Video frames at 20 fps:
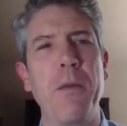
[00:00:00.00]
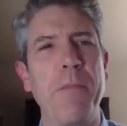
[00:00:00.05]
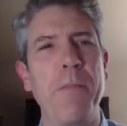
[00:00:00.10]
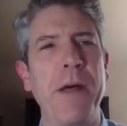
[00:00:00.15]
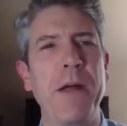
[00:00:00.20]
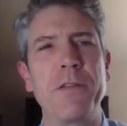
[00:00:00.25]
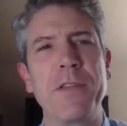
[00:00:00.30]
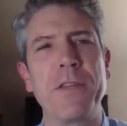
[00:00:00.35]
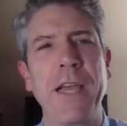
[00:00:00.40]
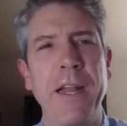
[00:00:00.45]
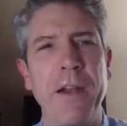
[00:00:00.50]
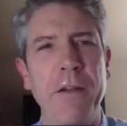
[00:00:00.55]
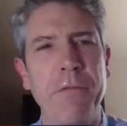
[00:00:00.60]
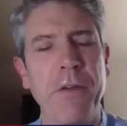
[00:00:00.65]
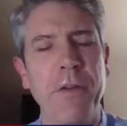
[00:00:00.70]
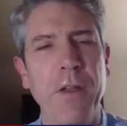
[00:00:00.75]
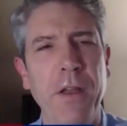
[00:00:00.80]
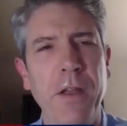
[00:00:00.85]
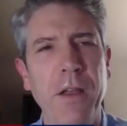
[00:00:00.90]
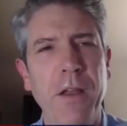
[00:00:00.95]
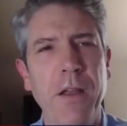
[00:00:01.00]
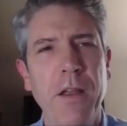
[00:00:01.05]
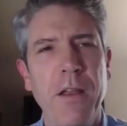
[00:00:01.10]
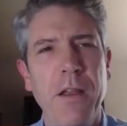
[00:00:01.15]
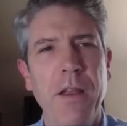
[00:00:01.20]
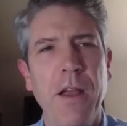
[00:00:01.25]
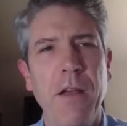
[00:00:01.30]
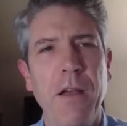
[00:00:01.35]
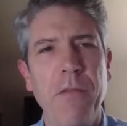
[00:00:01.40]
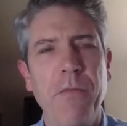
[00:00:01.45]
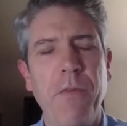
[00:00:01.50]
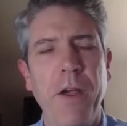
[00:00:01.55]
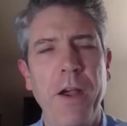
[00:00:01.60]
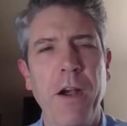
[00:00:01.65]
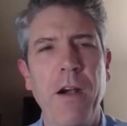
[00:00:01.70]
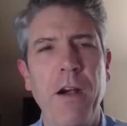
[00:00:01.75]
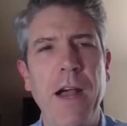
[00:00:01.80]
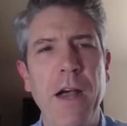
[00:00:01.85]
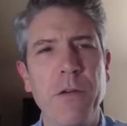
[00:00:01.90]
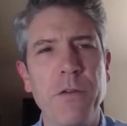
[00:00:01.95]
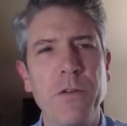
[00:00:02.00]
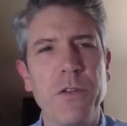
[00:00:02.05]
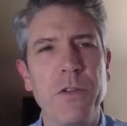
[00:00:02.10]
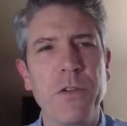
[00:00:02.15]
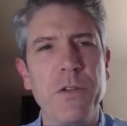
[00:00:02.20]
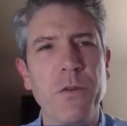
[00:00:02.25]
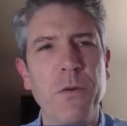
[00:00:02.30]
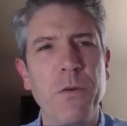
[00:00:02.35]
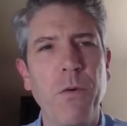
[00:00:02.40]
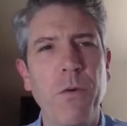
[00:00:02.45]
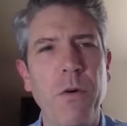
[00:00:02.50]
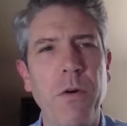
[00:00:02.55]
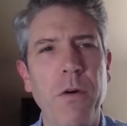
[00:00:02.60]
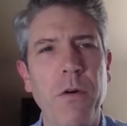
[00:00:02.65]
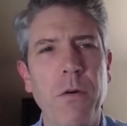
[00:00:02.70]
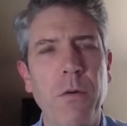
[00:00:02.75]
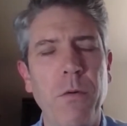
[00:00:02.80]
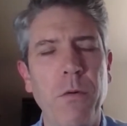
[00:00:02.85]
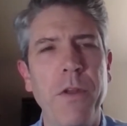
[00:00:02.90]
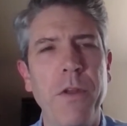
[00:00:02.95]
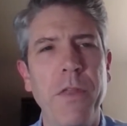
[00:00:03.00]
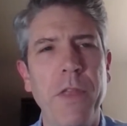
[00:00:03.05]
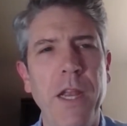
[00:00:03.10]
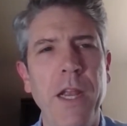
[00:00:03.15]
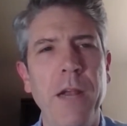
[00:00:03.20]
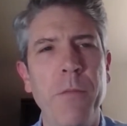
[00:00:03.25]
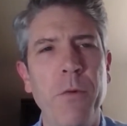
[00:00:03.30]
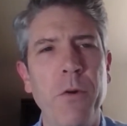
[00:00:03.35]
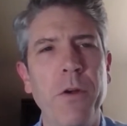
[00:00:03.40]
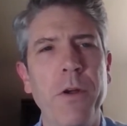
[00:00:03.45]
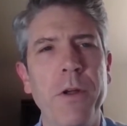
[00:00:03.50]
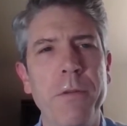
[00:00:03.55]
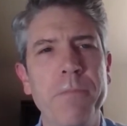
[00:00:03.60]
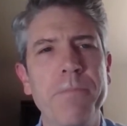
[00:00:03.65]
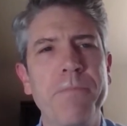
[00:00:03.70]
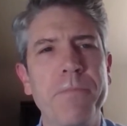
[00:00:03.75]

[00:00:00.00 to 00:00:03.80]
up outside of uh, firehouses or, or in the neighborhood.